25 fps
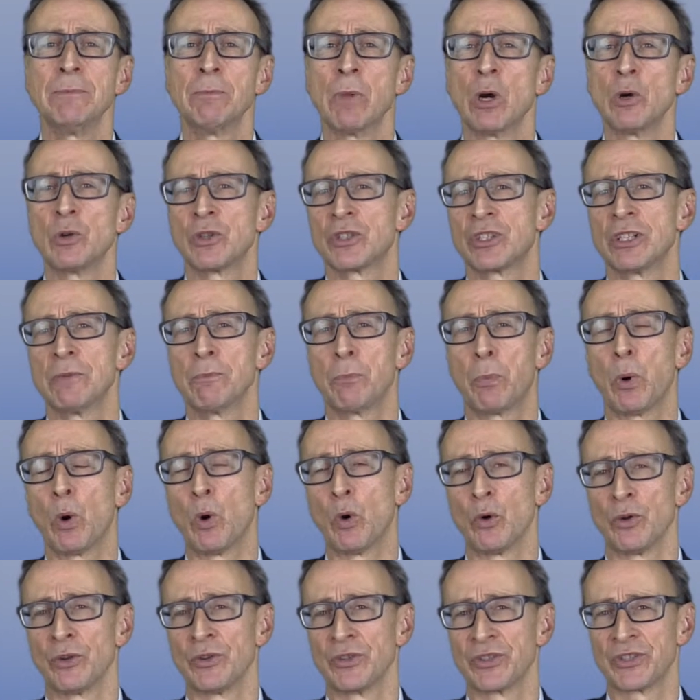most
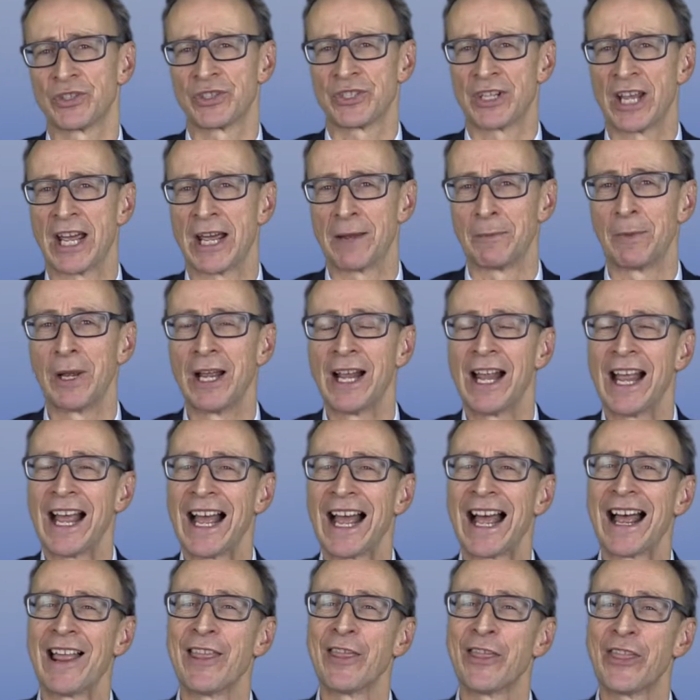important step.
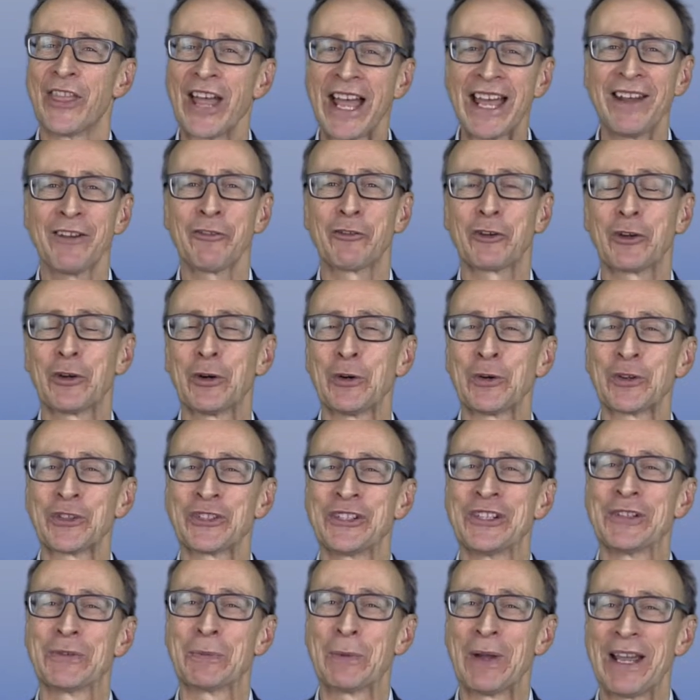And that, of course,
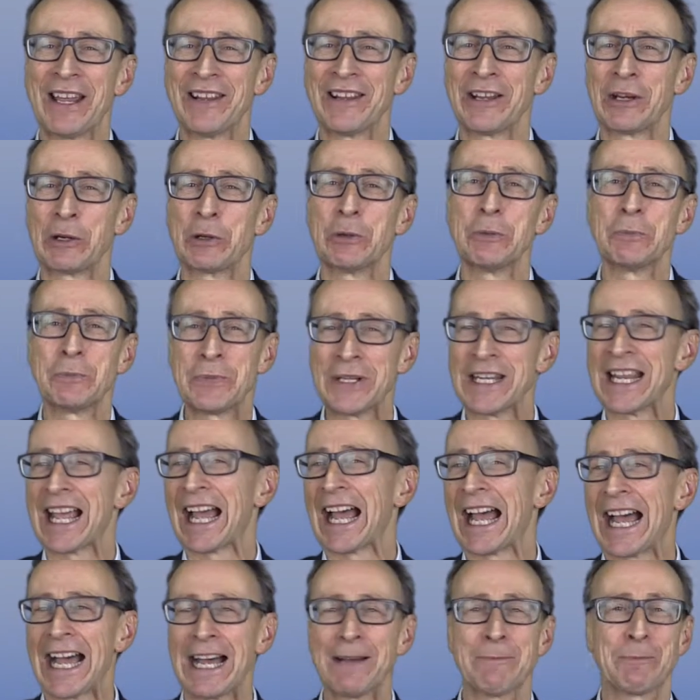is where they would be
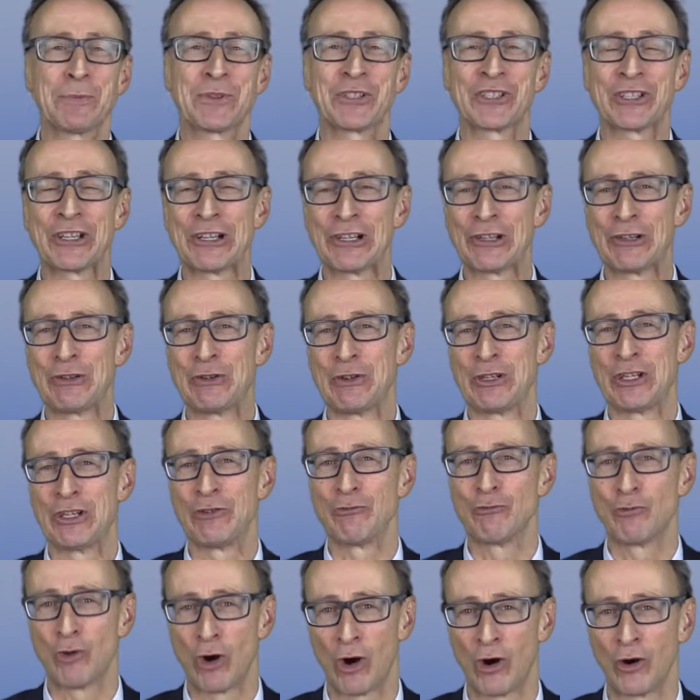absolutely
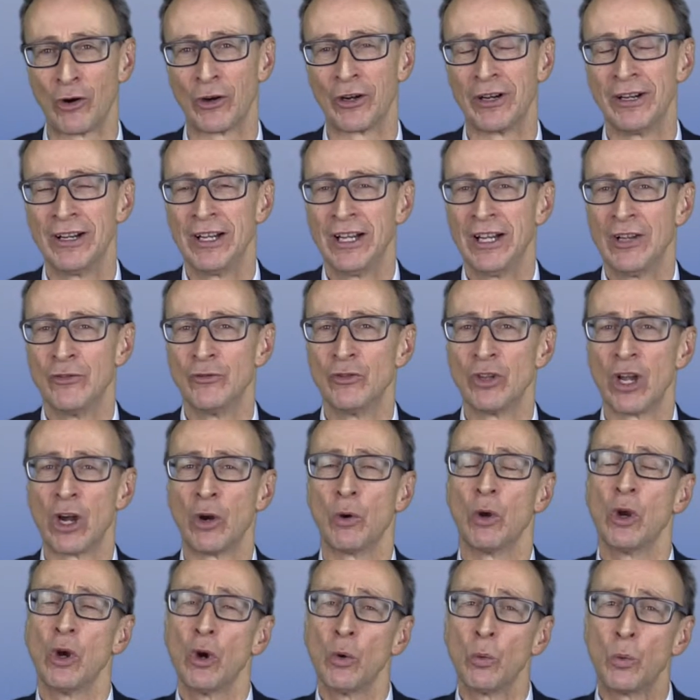wrong.
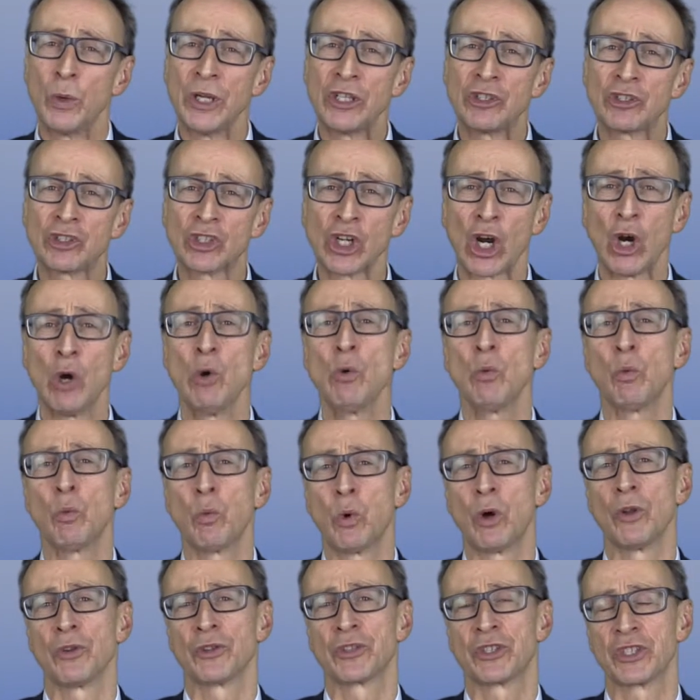No, we don't
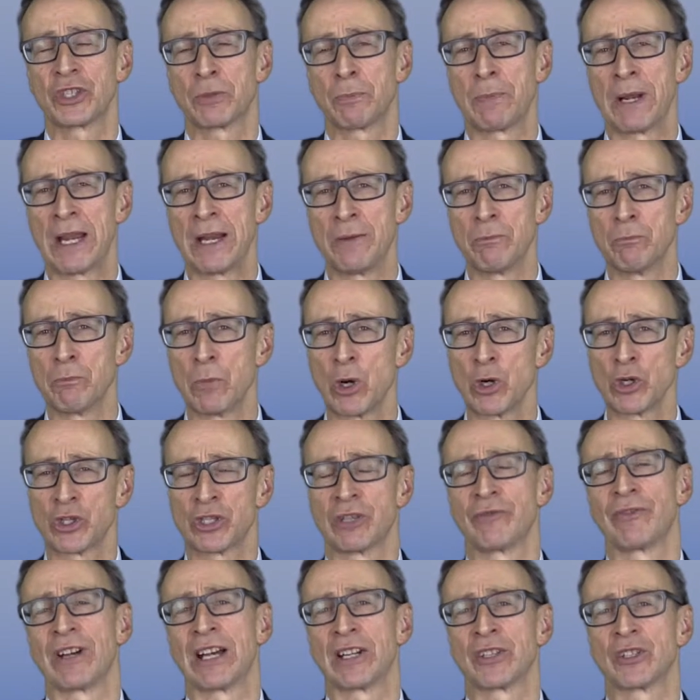want to spend most
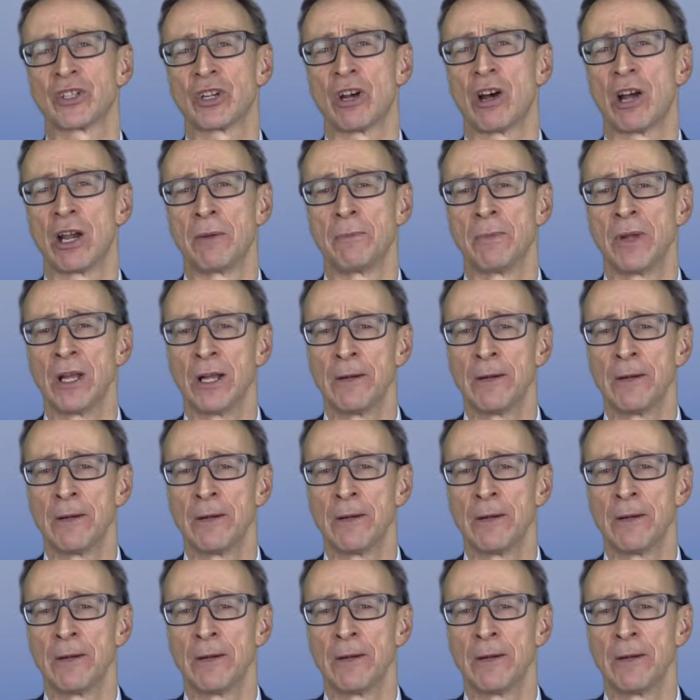of our time